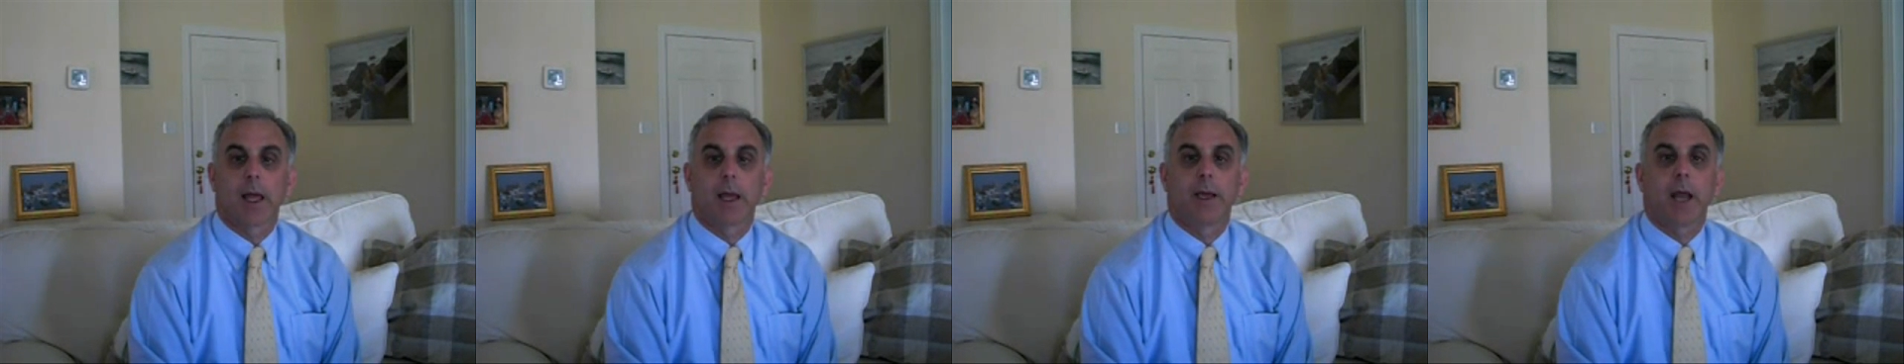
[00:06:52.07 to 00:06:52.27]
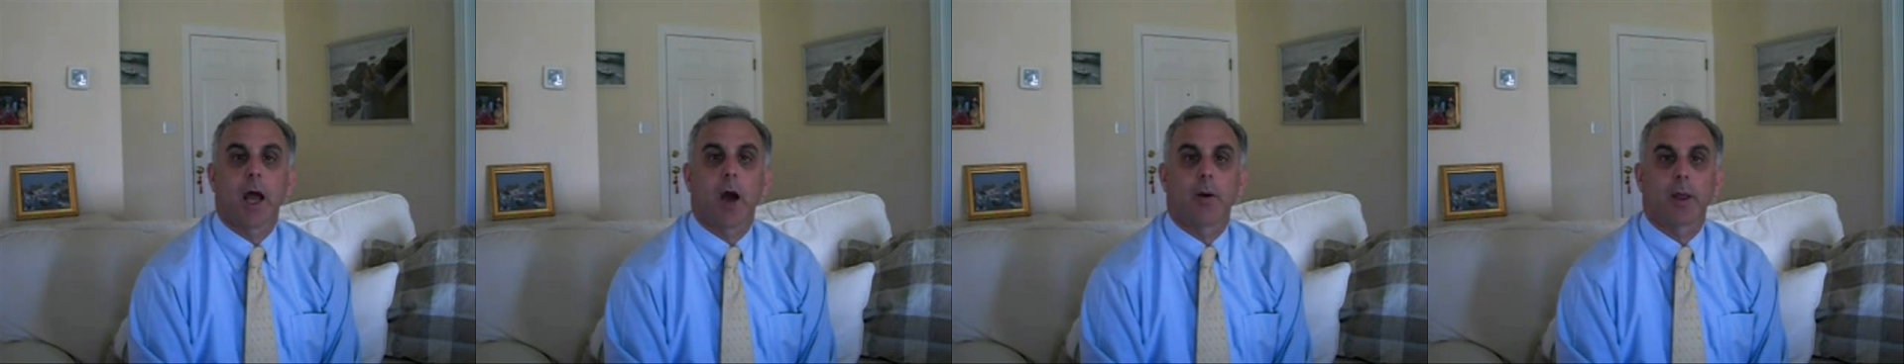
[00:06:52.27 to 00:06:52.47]

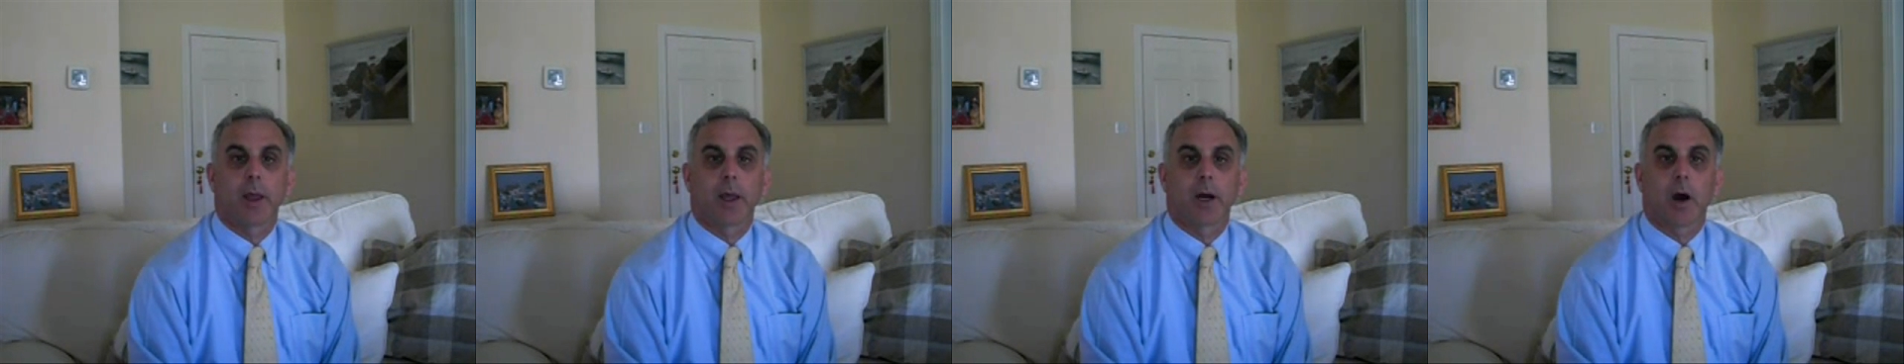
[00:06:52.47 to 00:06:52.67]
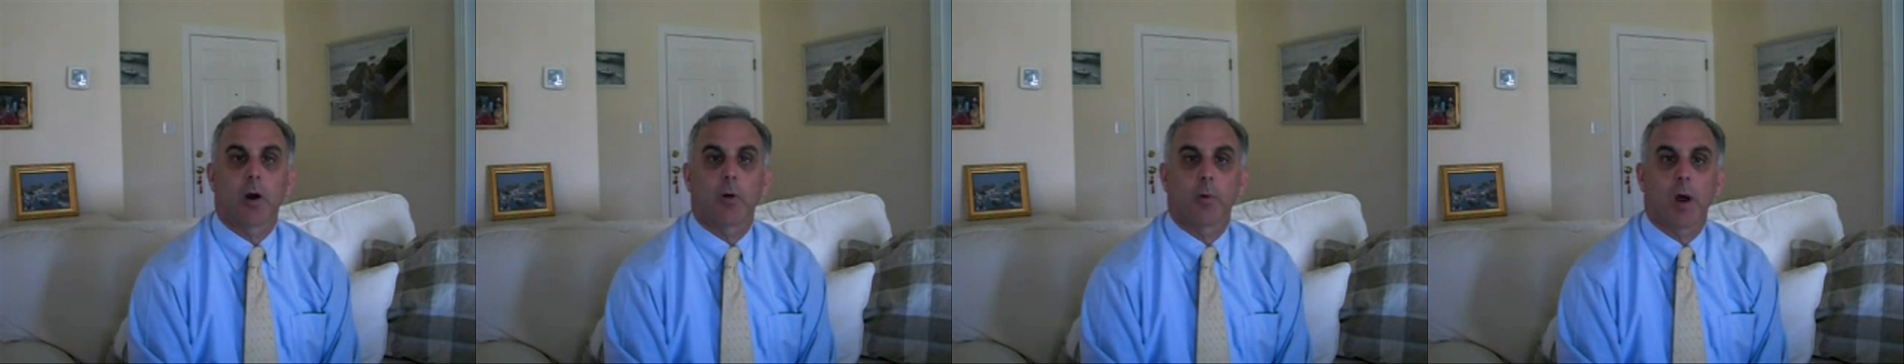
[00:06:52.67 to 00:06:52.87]
Now,
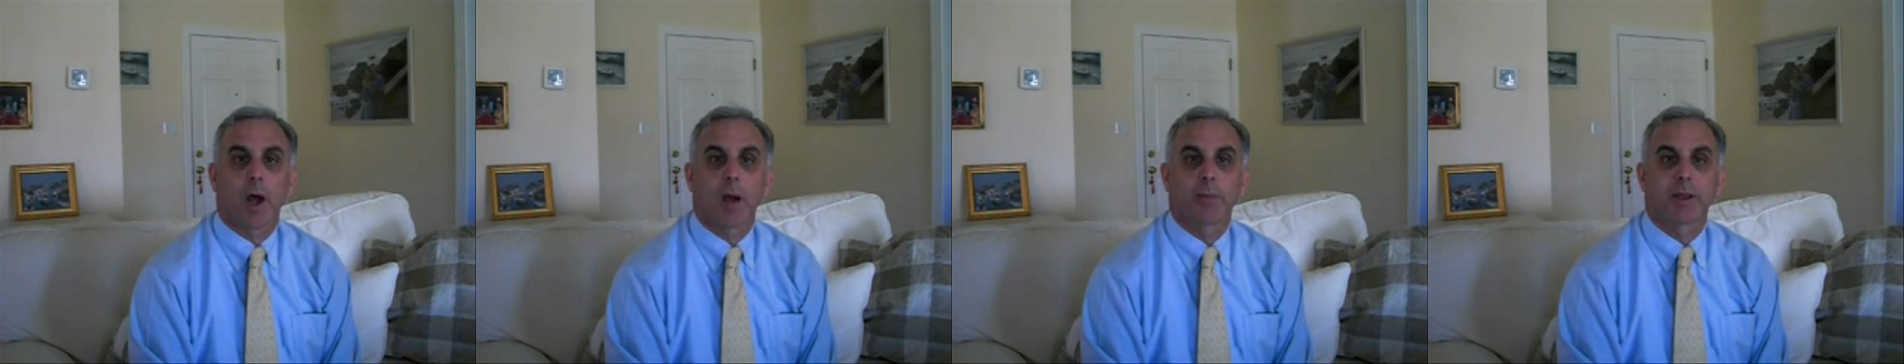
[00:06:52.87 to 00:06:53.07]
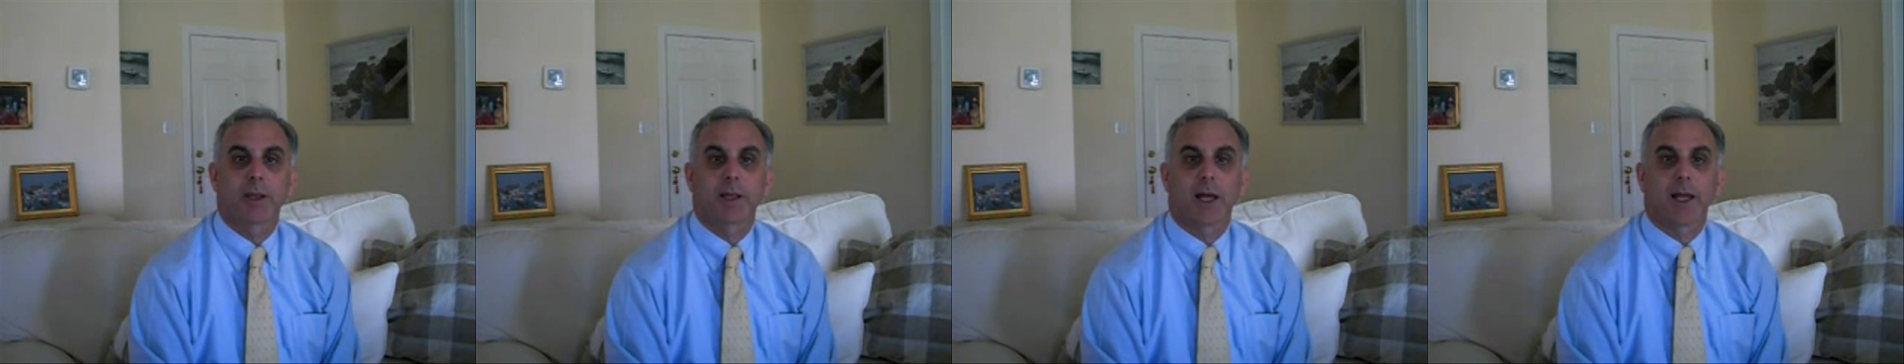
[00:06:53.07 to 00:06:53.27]
in our
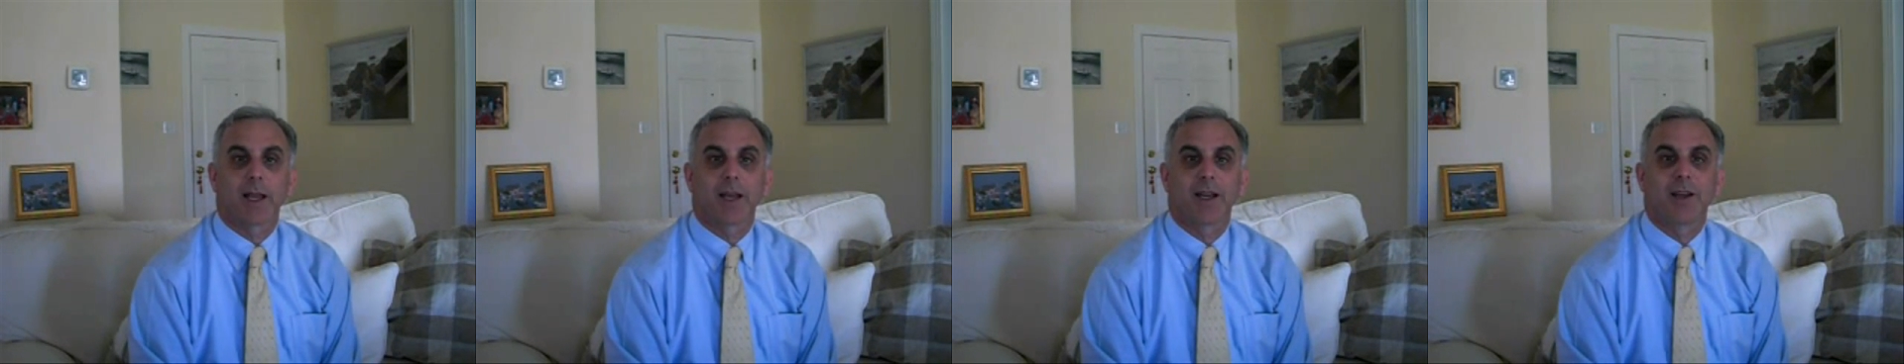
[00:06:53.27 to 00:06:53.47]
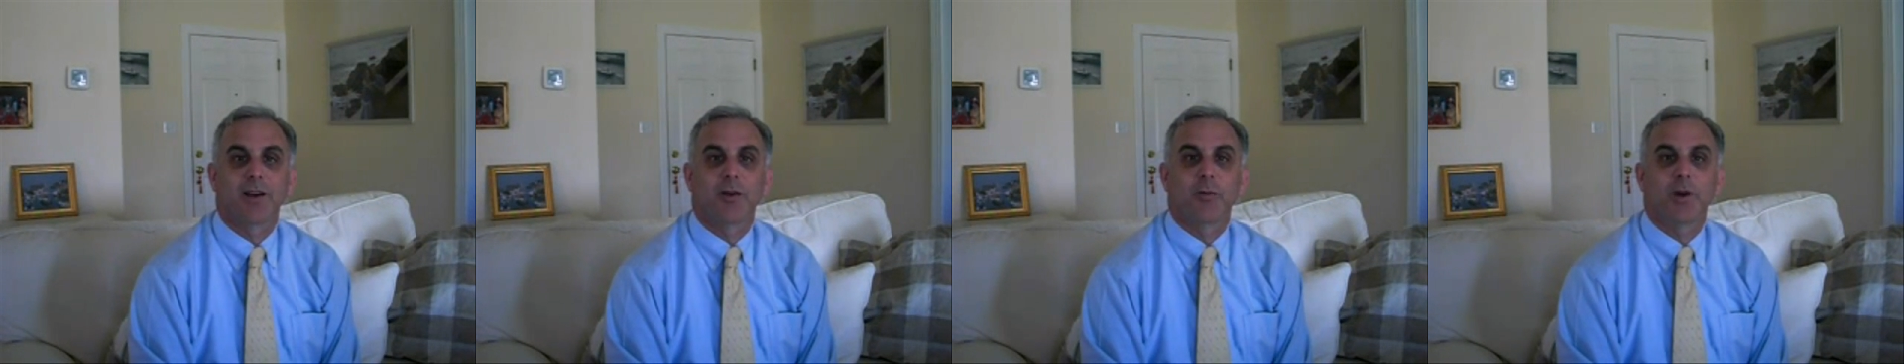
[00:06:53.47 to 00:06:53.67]
website,
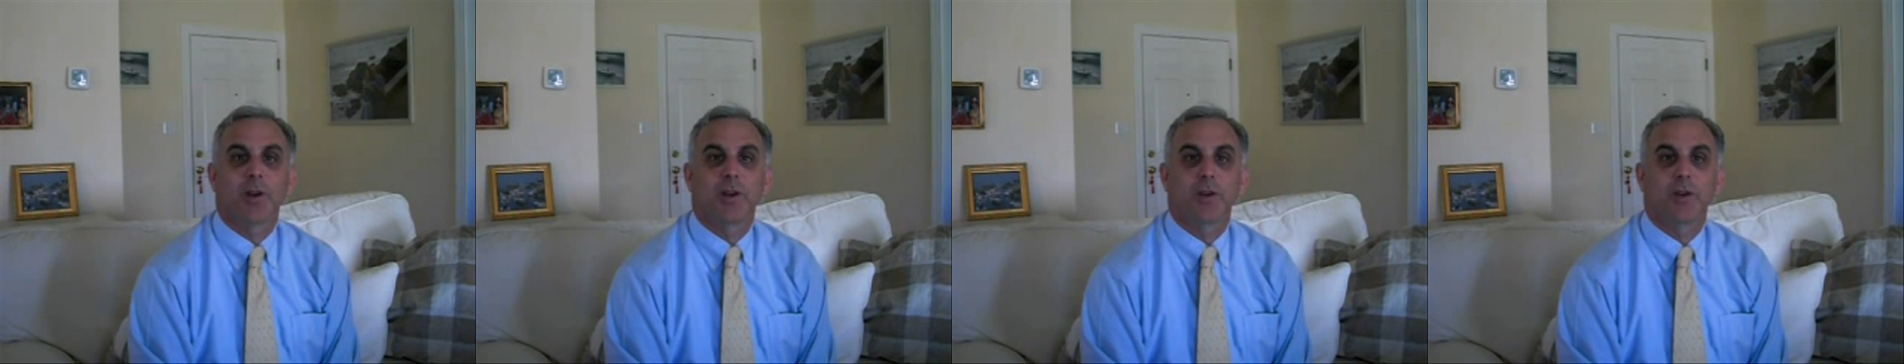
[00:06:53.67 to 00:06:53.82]
we